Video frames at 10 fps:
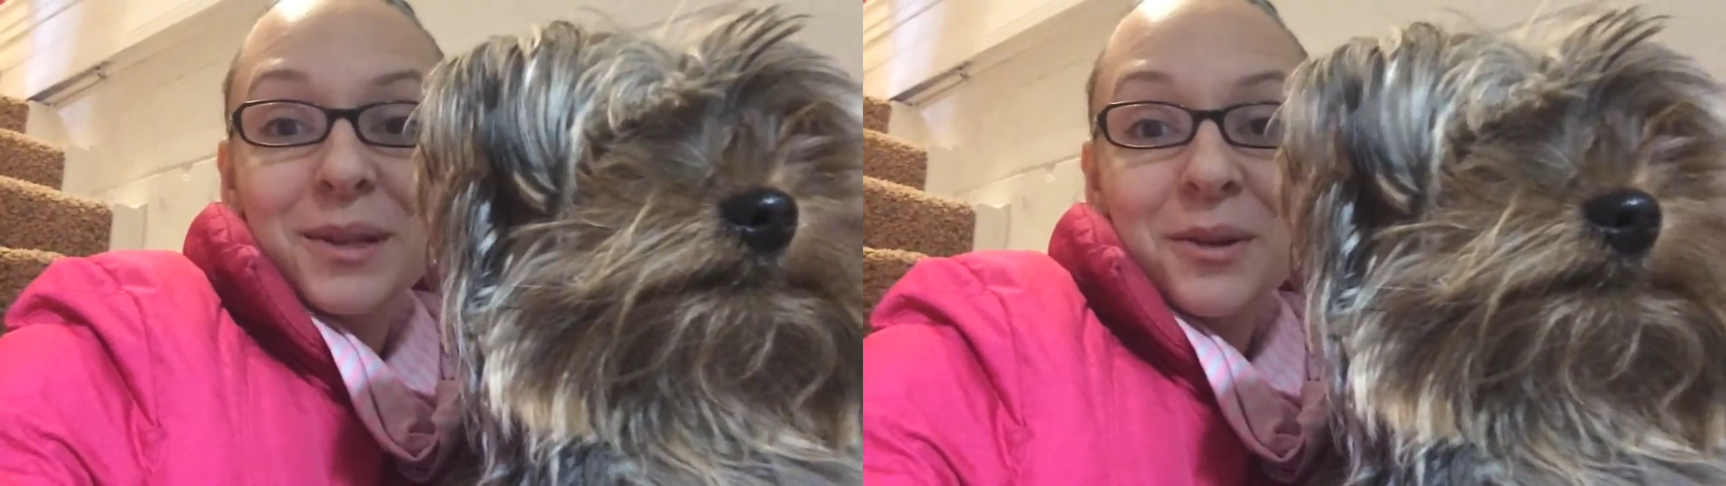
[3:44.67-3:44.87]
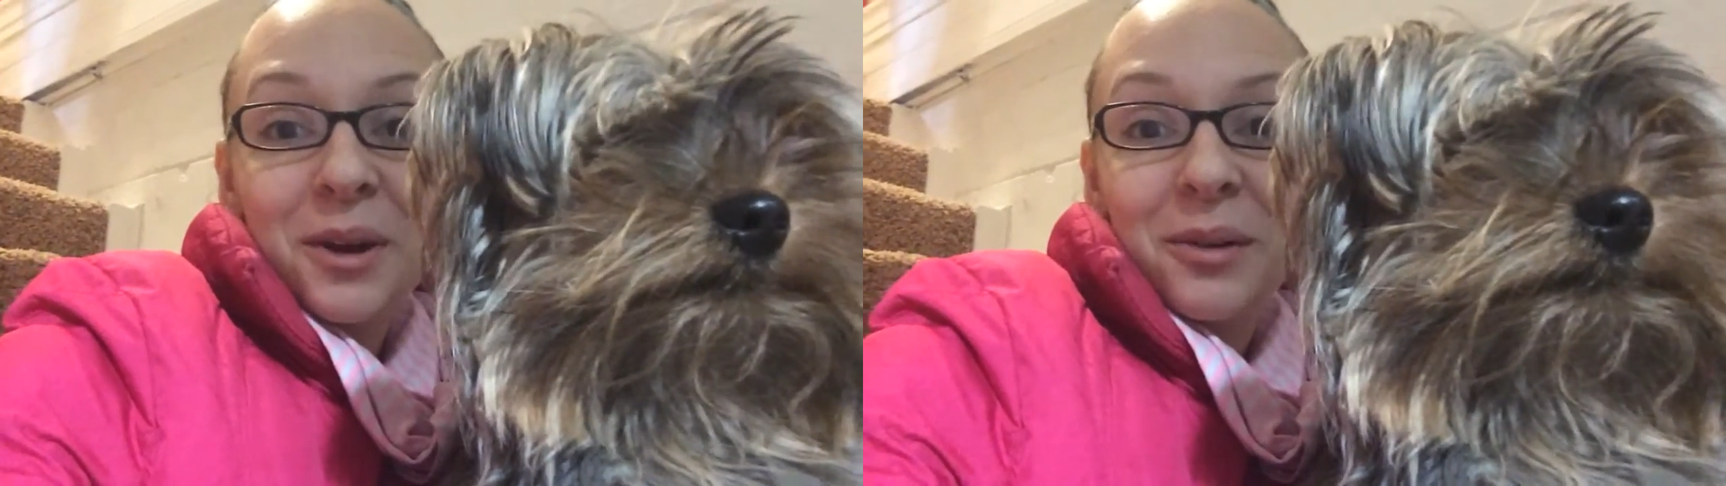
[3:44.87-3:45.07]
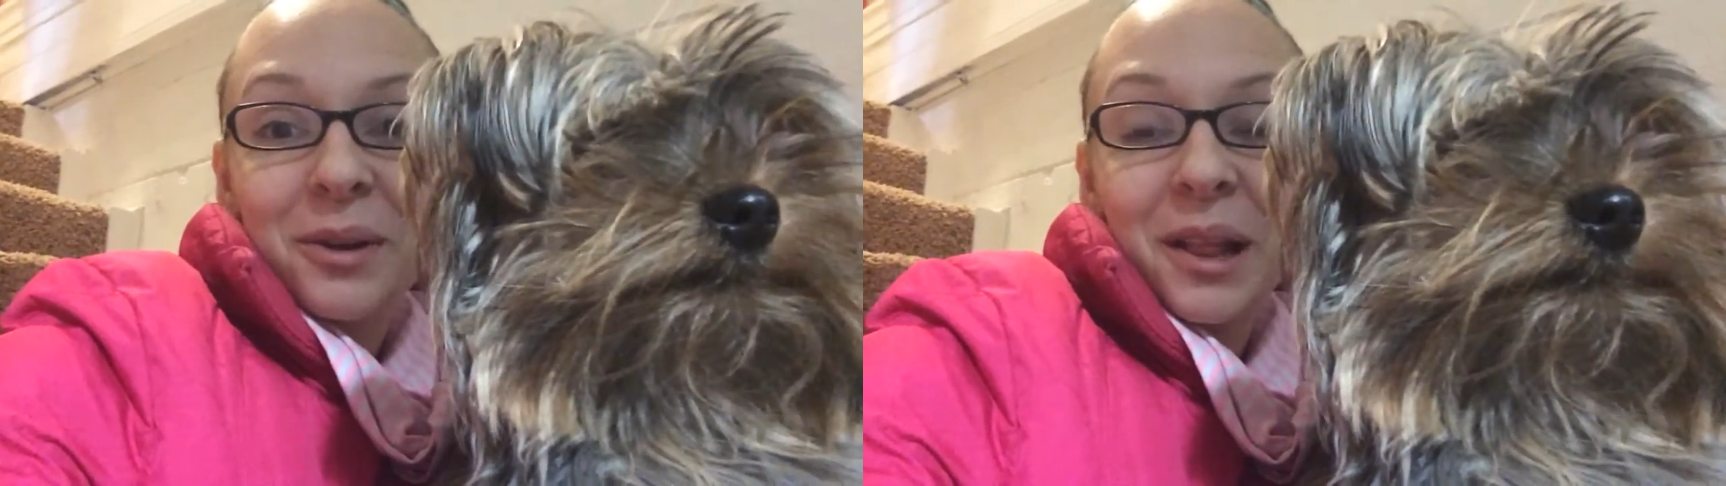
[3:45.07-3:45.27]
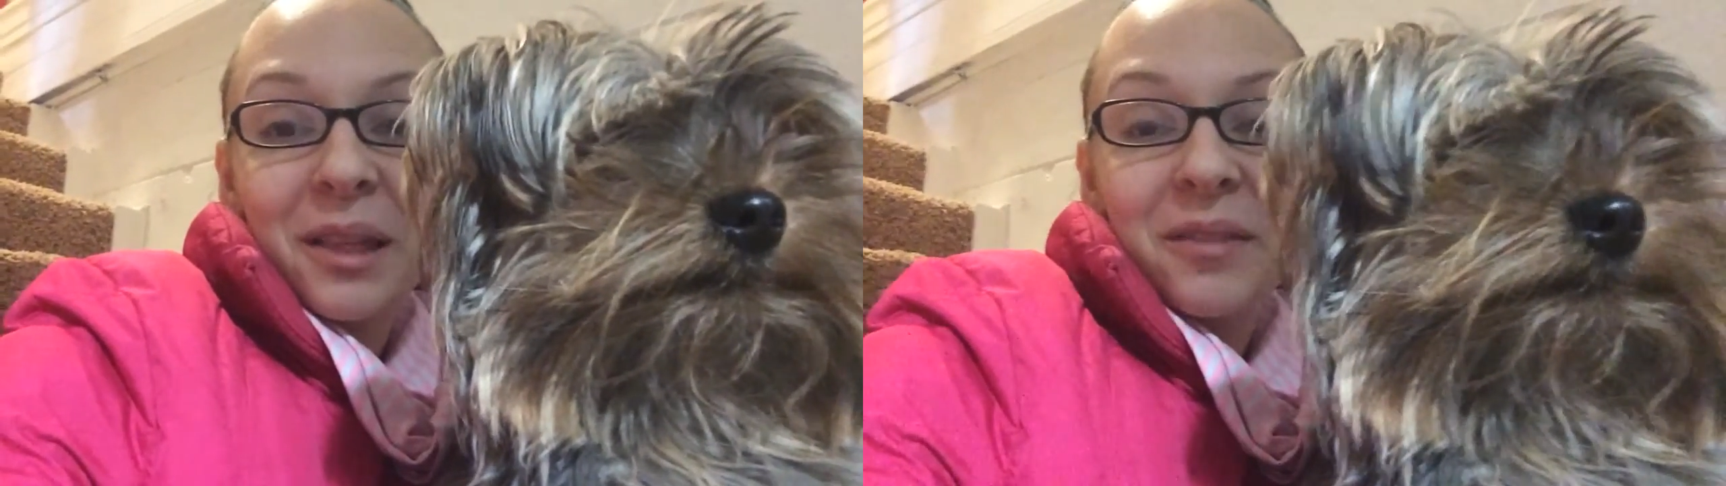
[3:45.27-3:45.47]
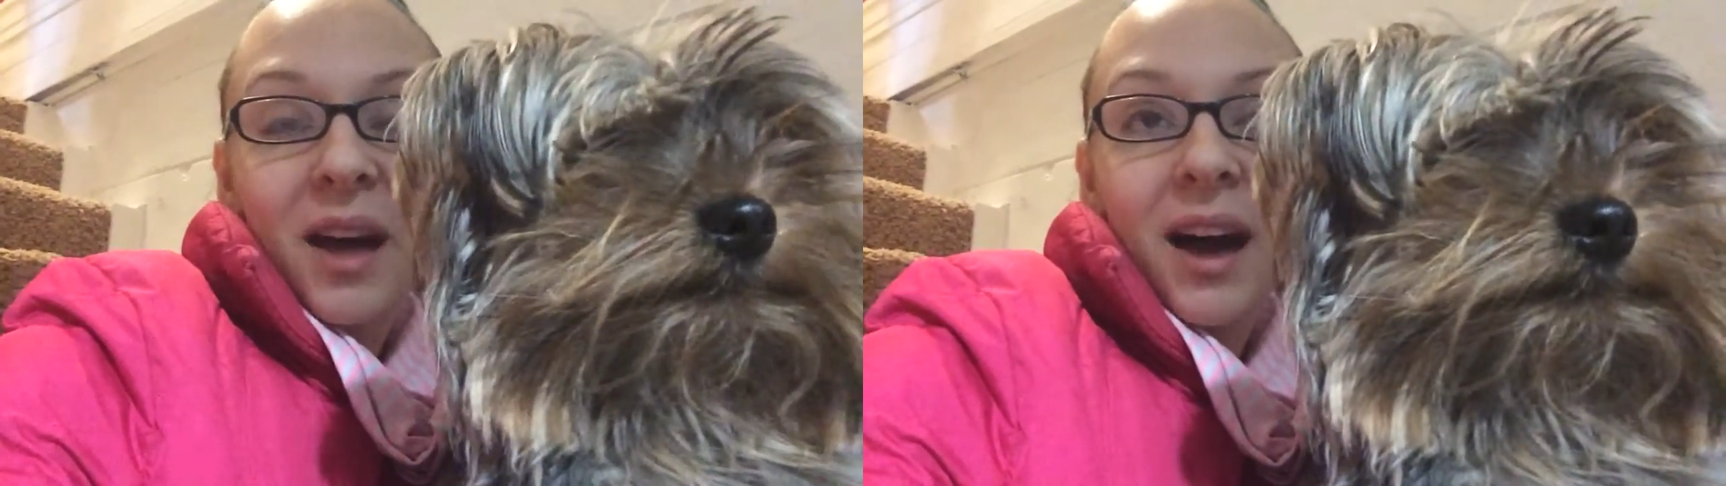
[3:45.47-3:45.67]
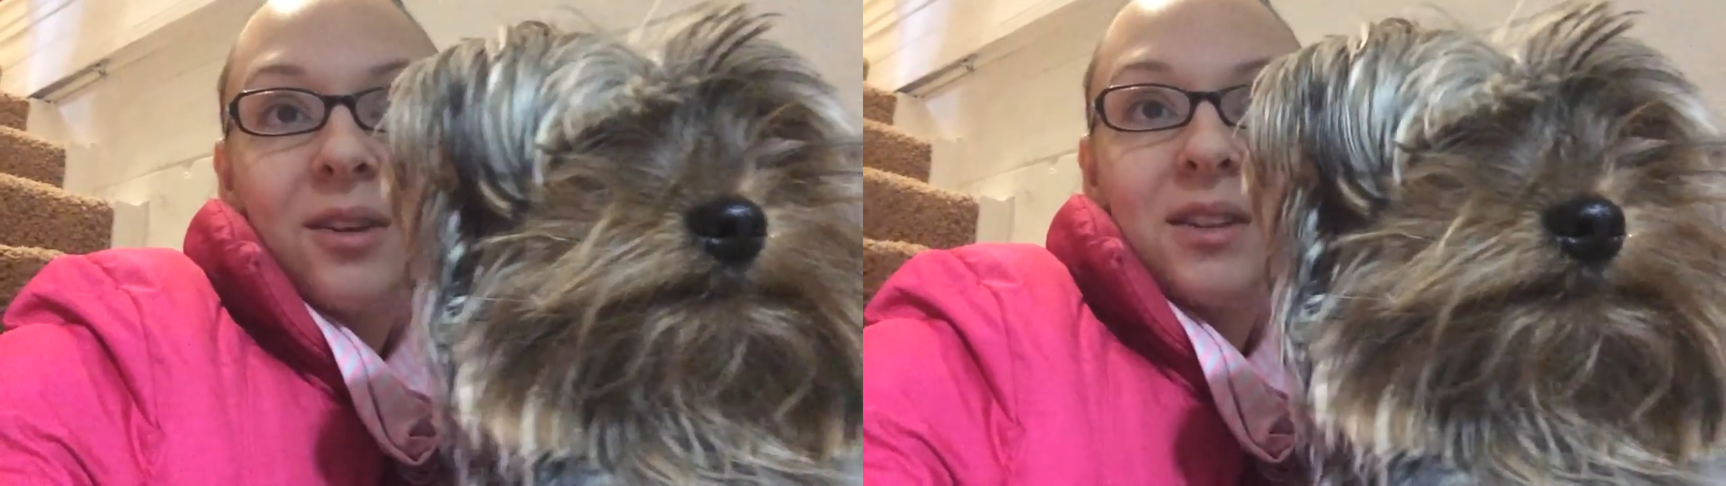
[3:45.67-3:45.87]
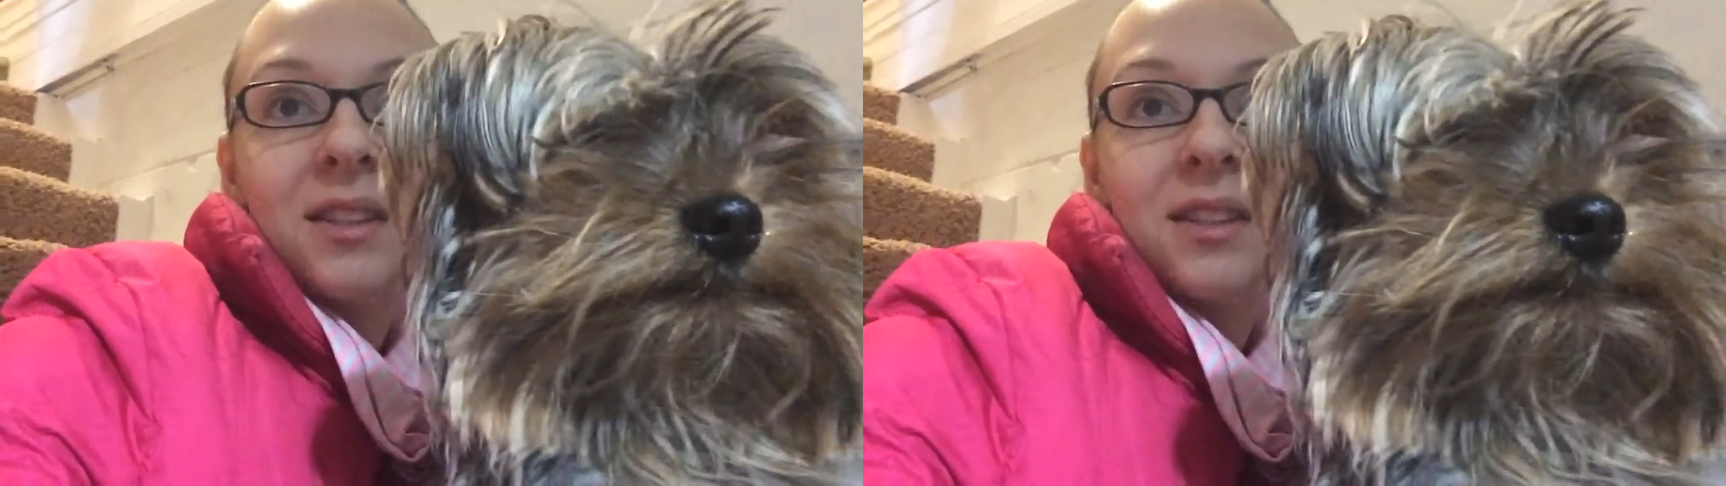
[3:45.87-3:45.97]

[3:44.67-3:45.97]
door when I leave the house,